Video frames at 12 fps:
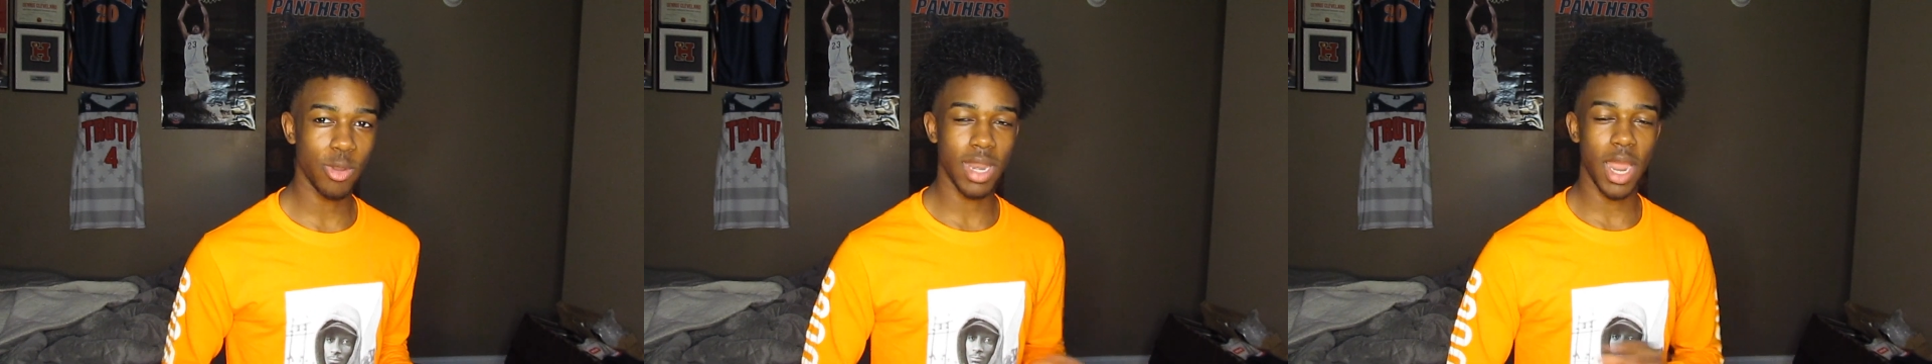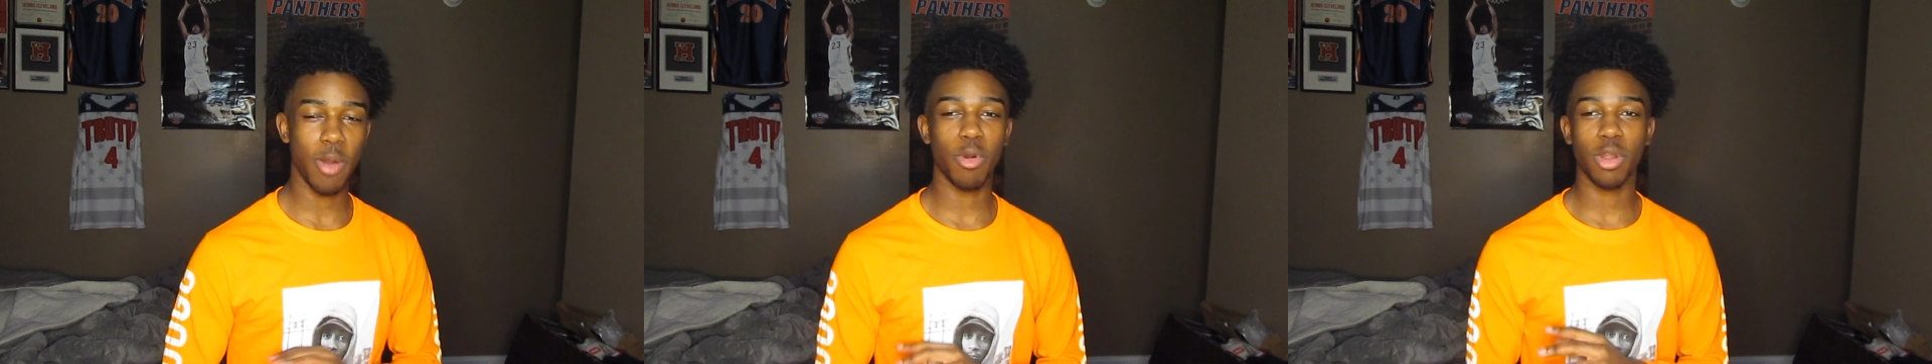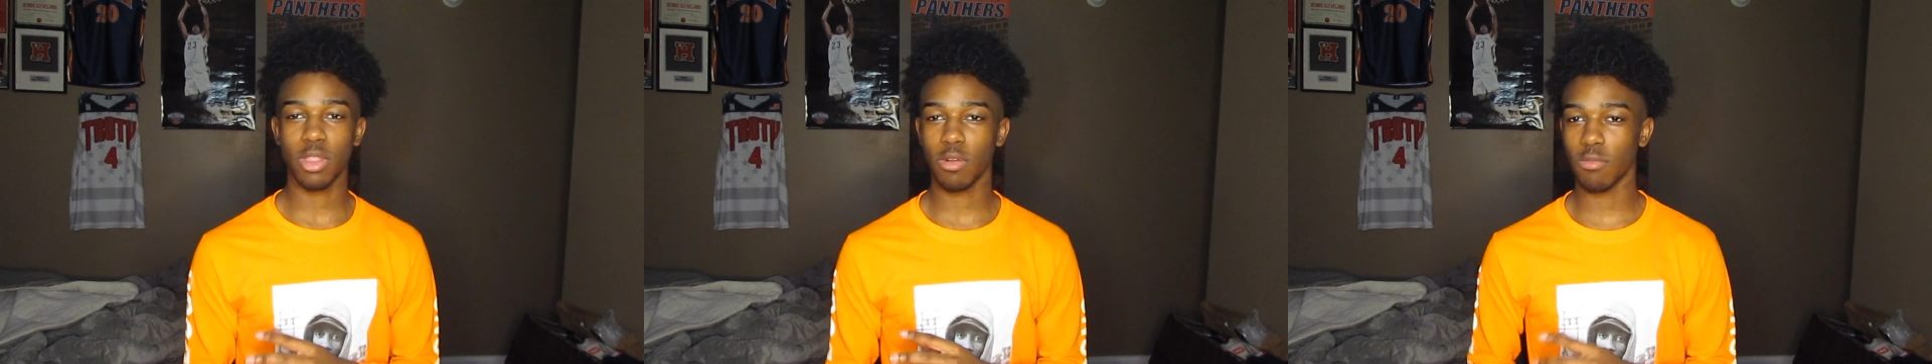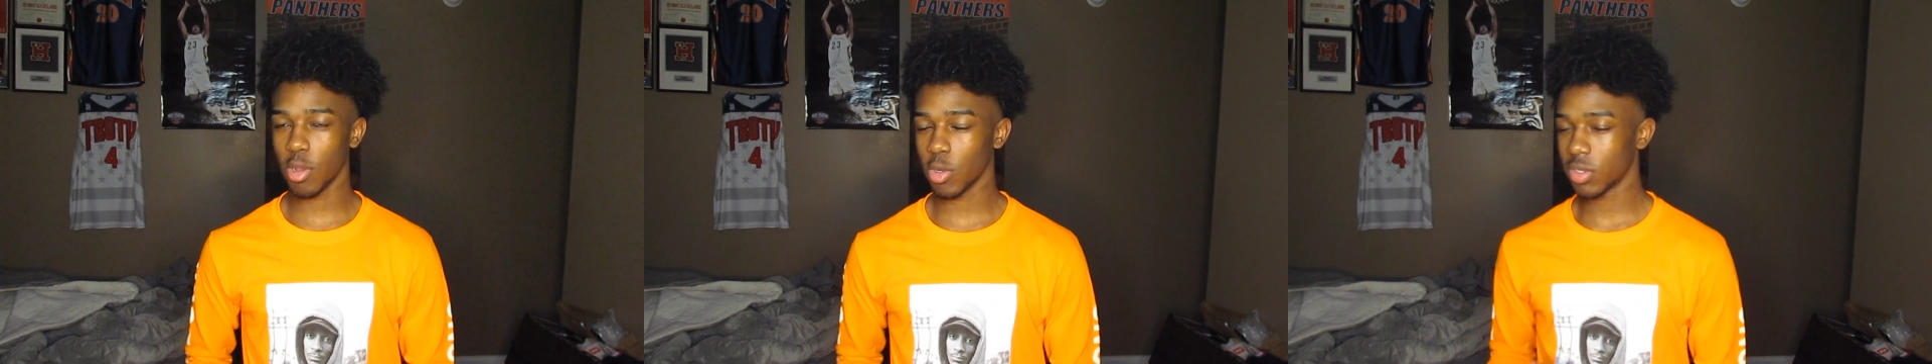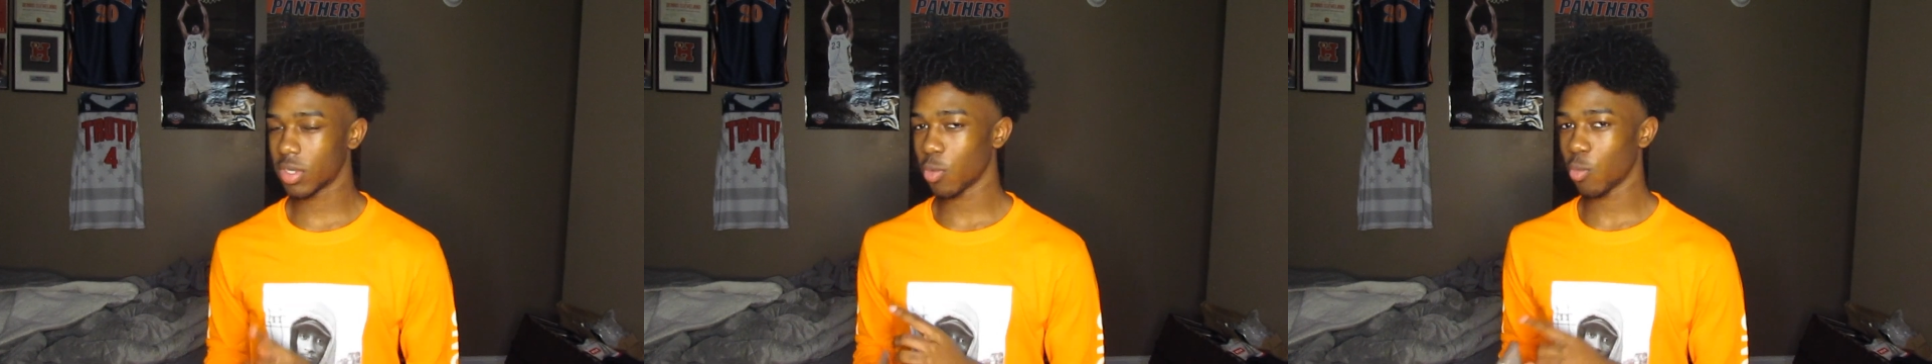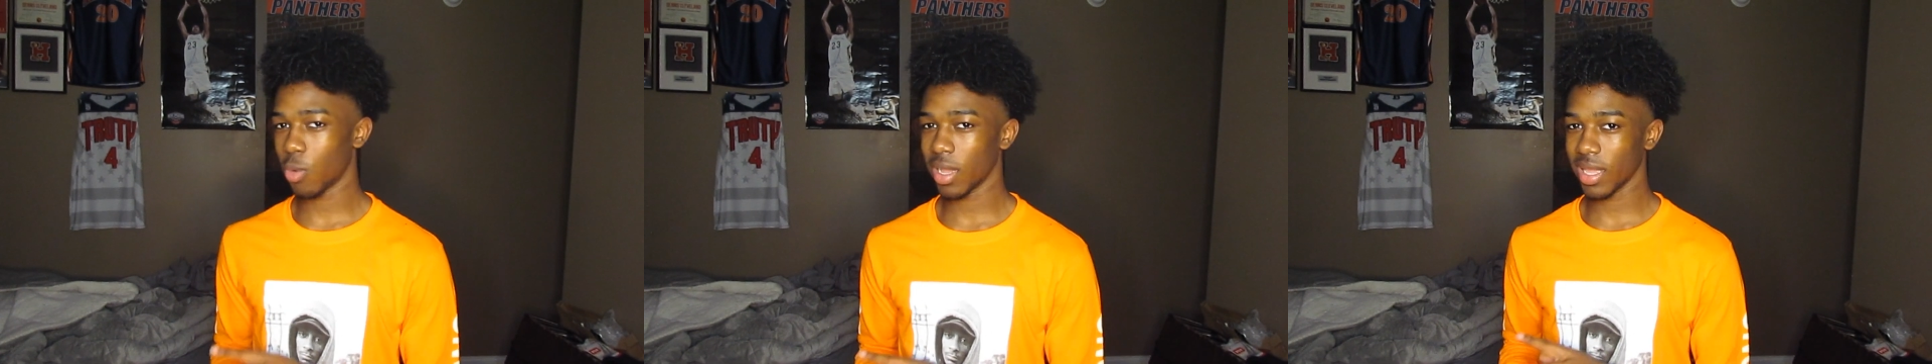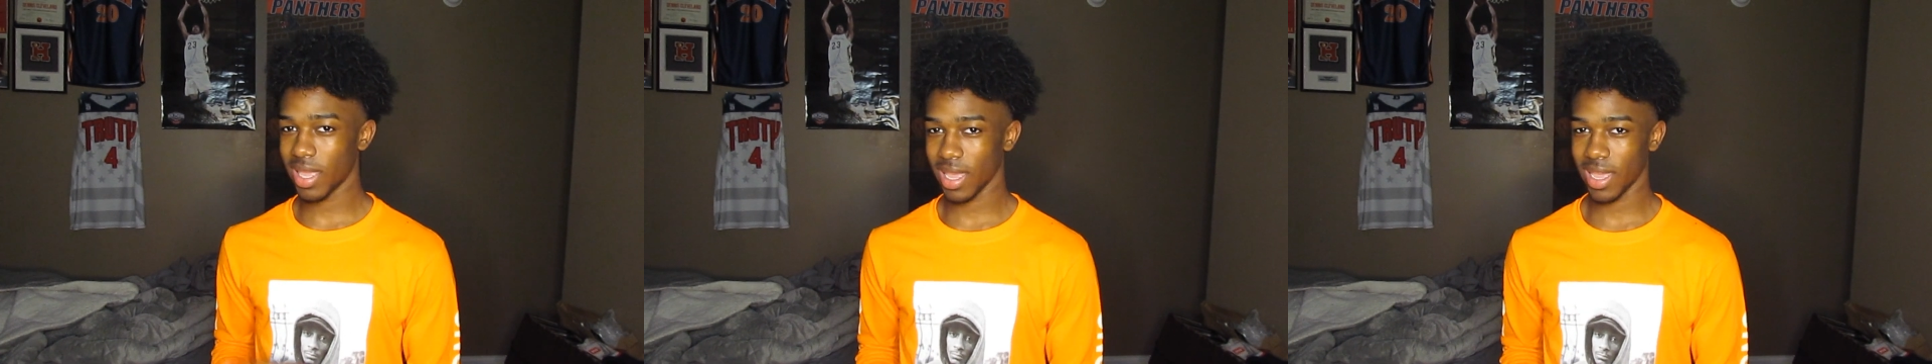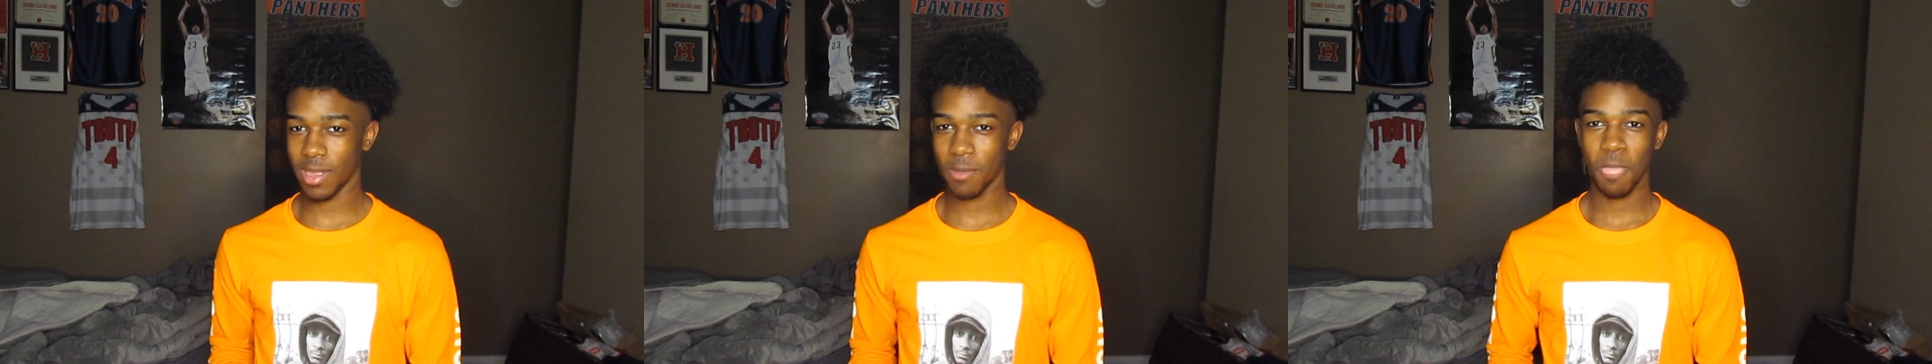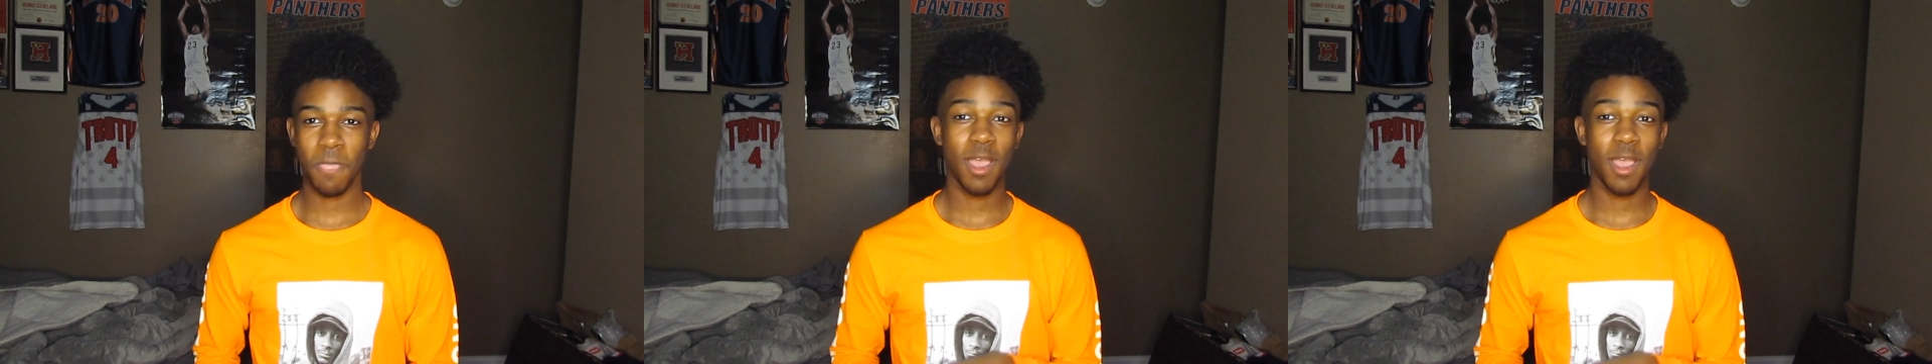And now we're on the road to 1K.